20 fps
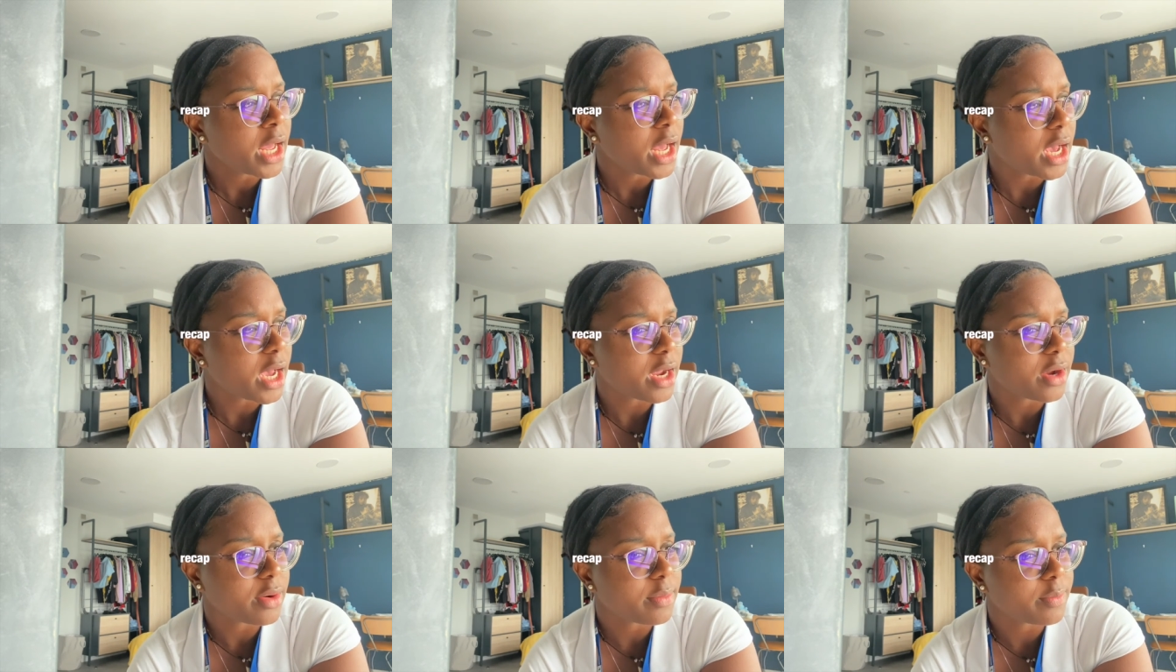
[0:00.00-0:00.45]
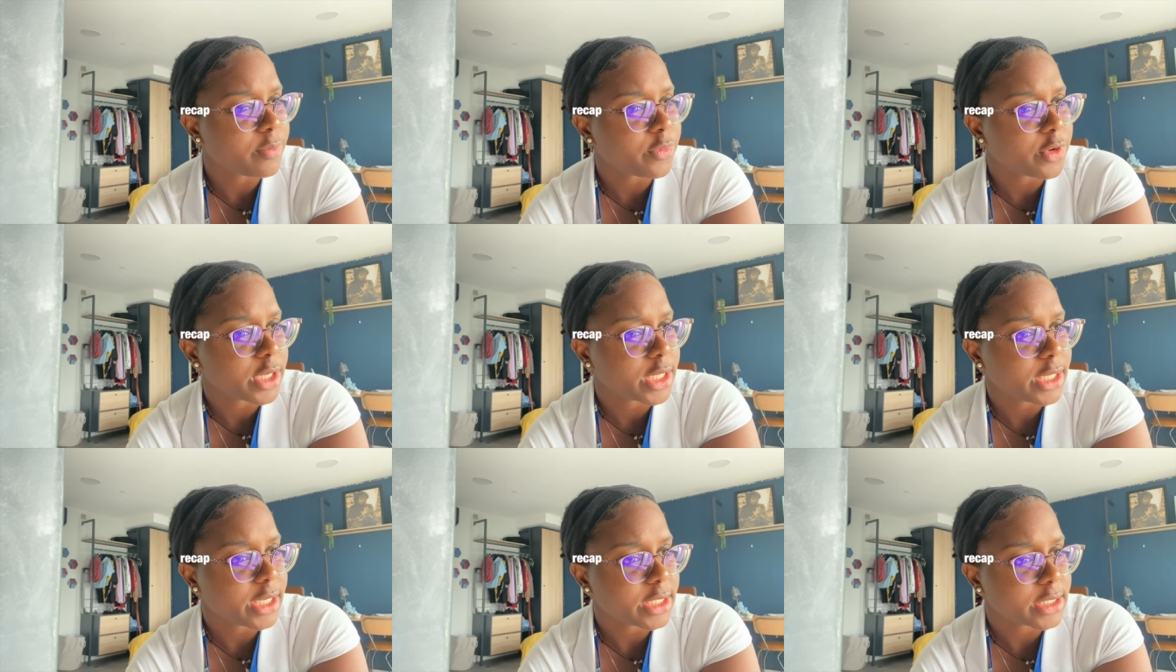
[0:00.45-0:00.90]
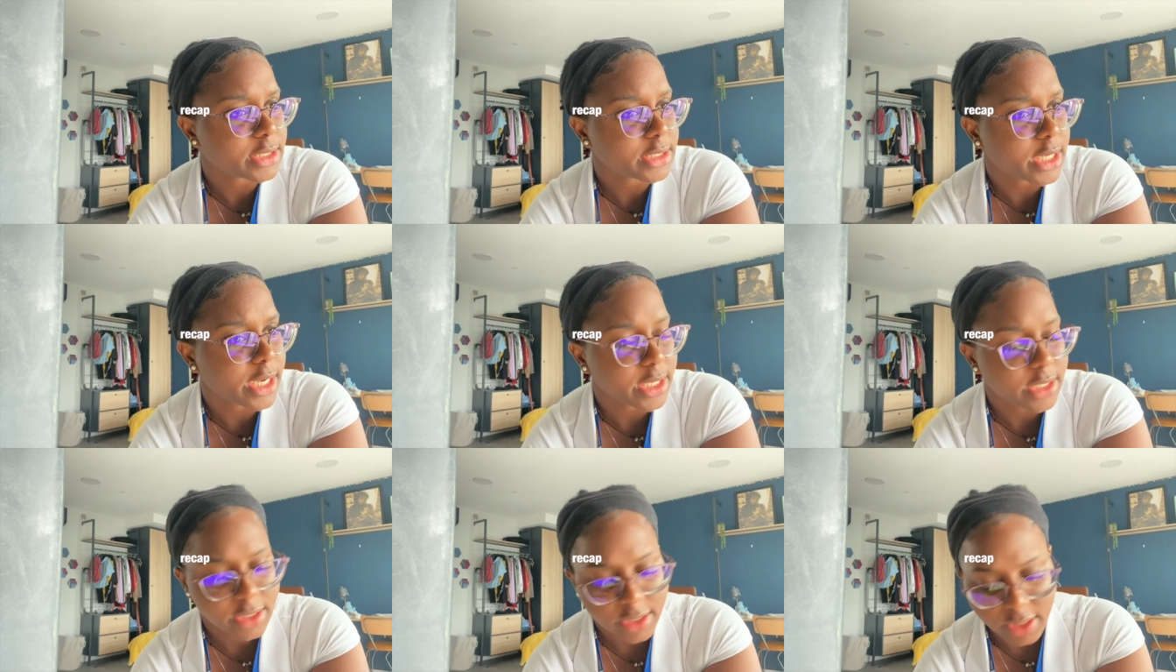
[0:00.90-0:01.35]
i'm really
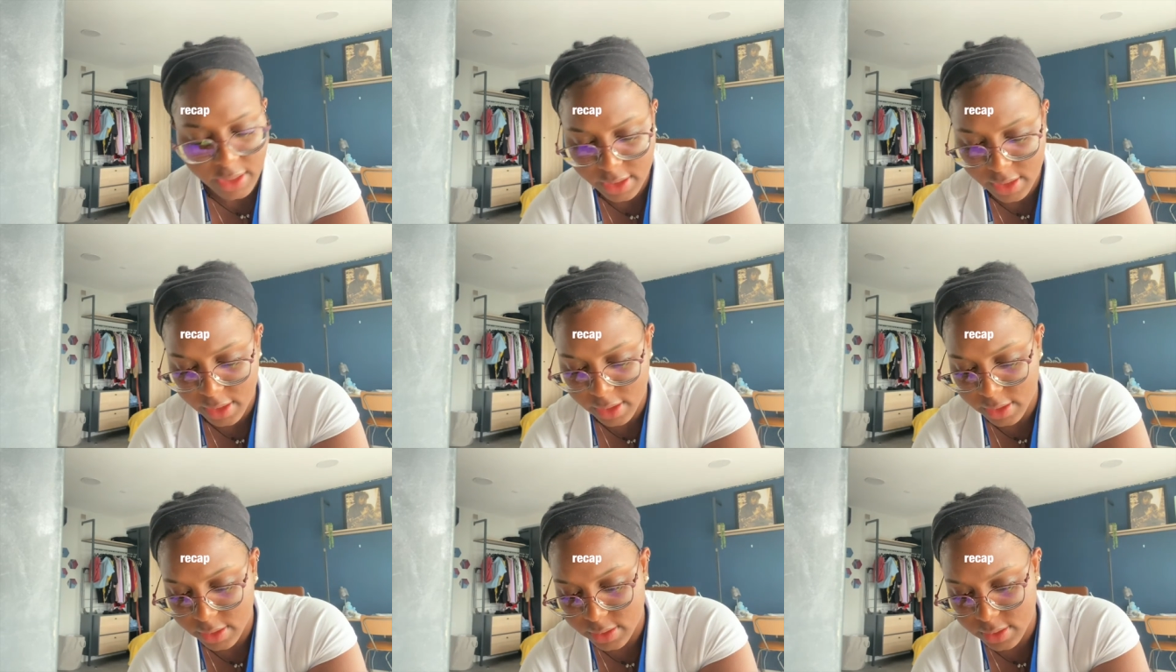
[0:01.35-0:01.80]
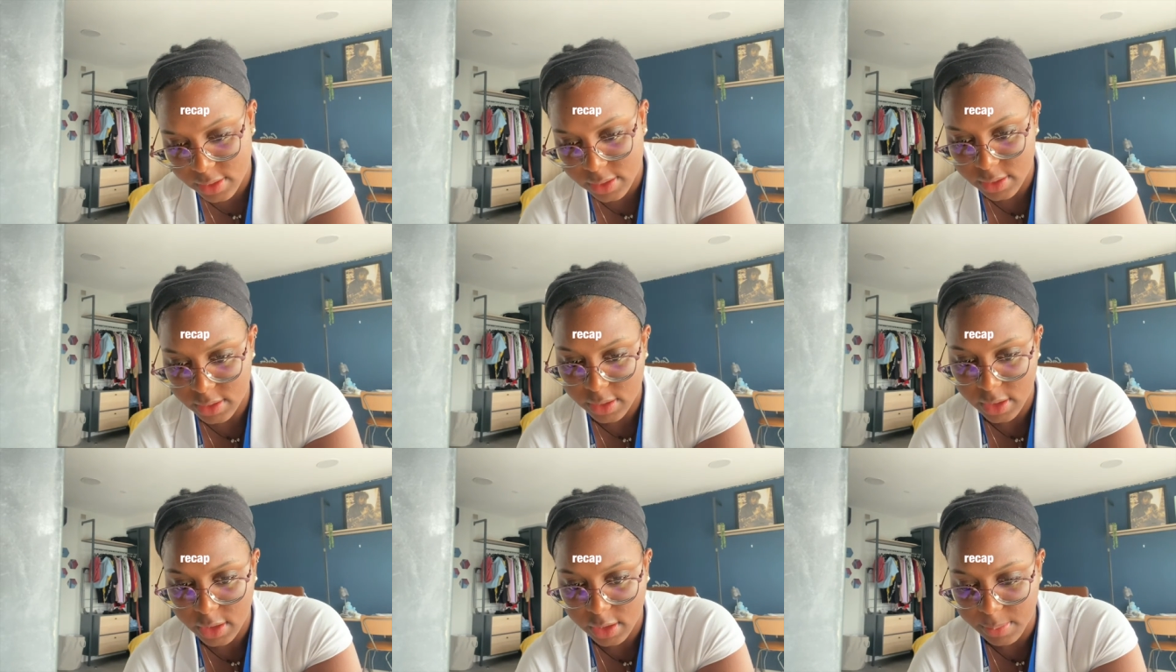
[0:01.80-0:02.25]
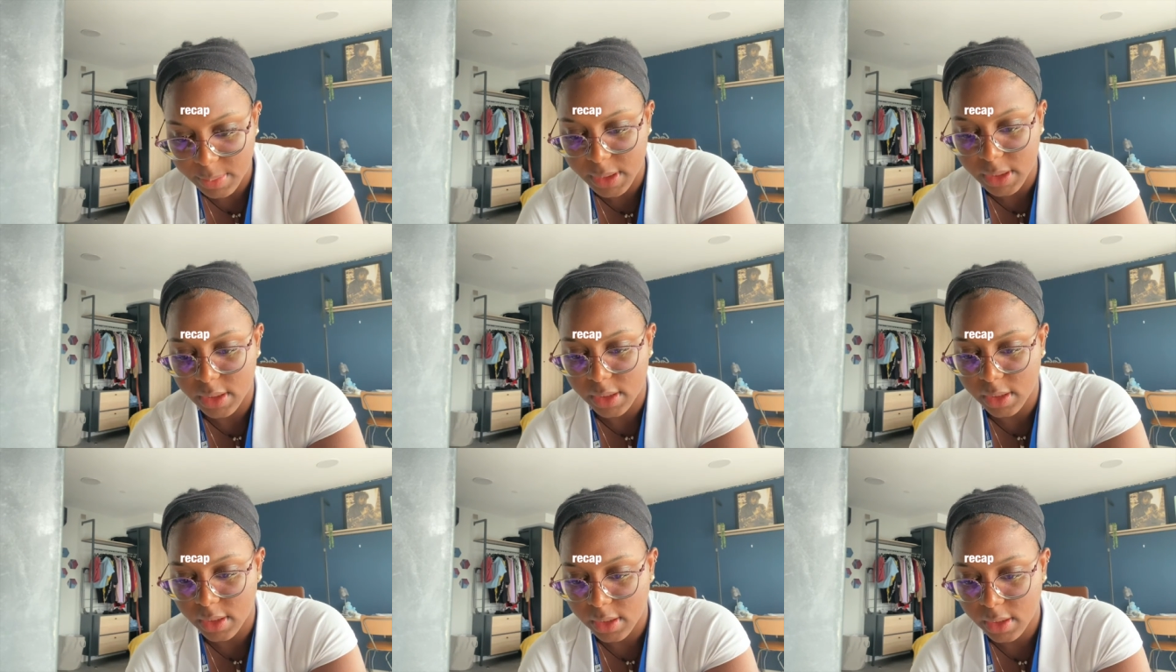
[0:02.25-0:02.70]
excited i think it's gonna
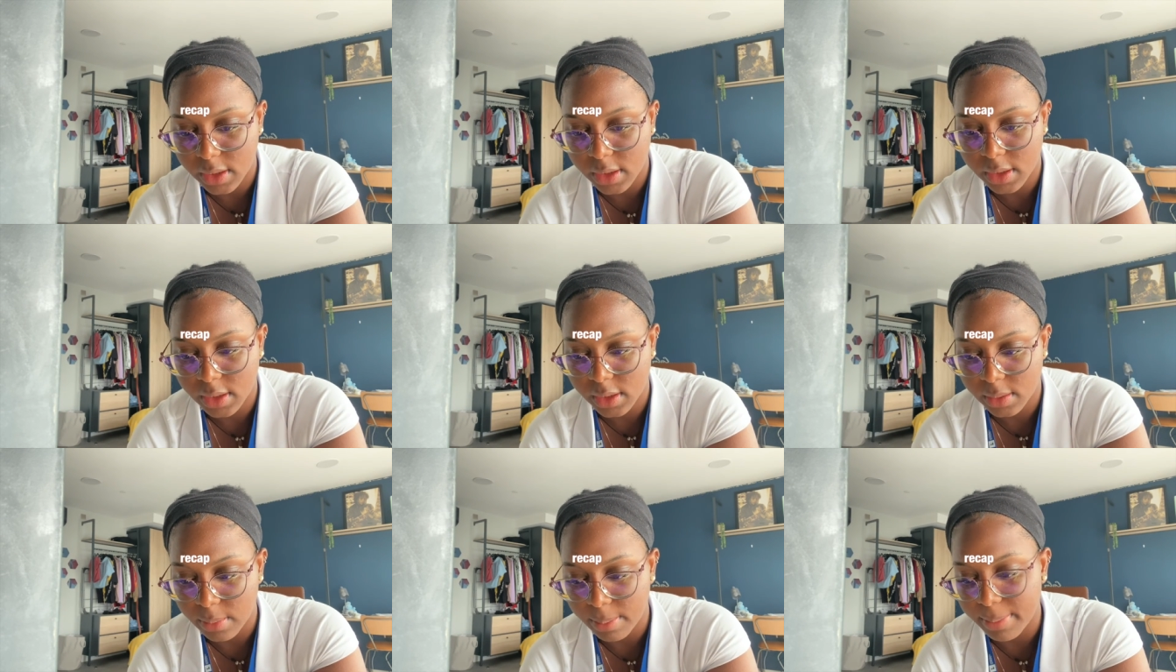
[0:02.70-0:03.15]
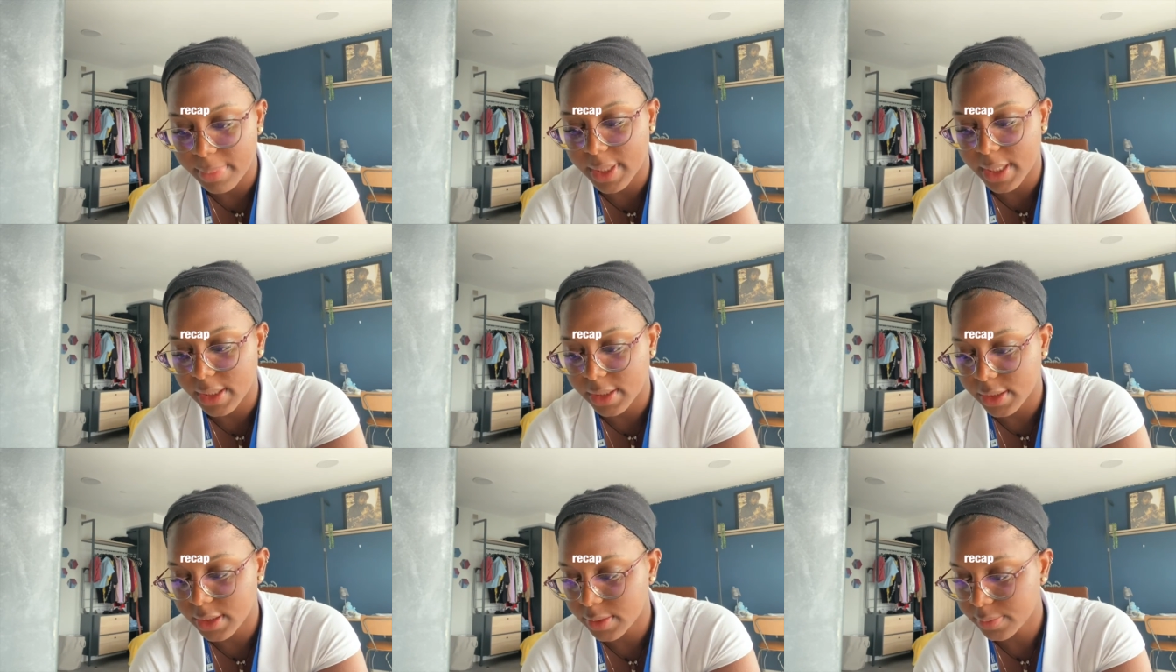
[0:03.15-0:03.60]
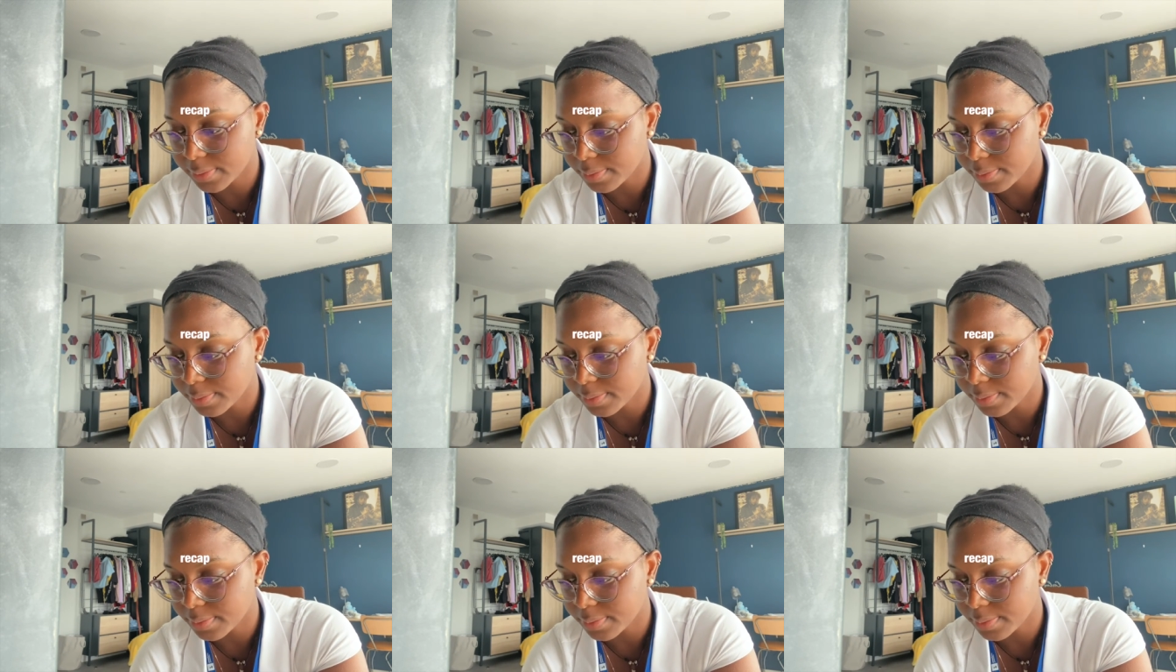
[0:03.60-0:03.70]
be better